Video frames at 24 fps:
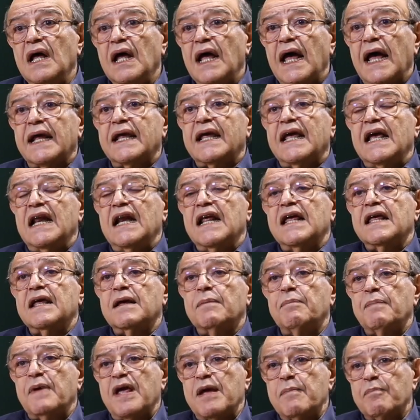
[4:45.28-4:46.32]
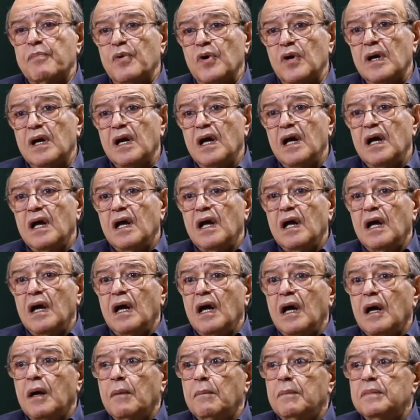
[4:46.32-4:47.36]
and killing people
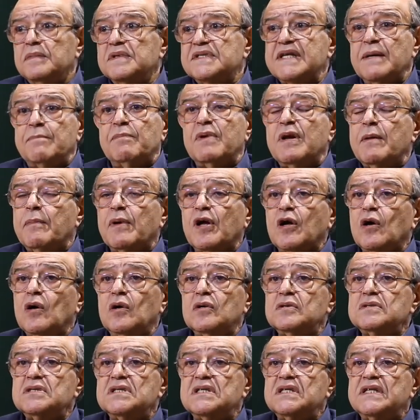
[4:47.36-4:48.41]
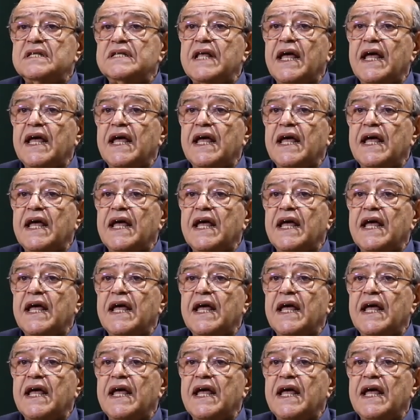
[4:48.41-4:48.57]
simply because